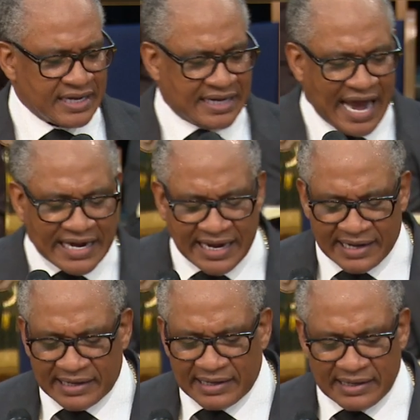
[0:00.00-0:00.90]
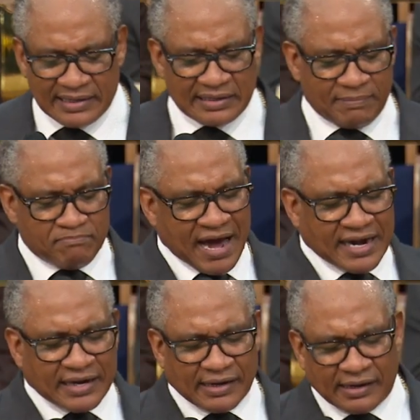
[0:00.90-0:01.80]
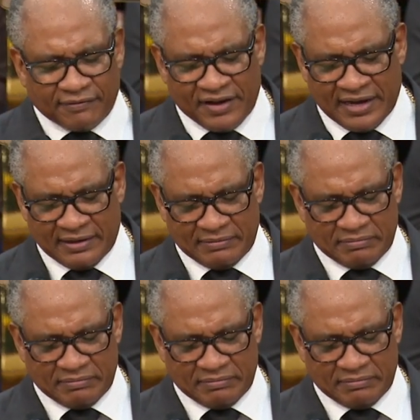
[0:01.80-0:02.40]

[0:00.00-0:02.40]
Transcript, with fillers: getting the better of him.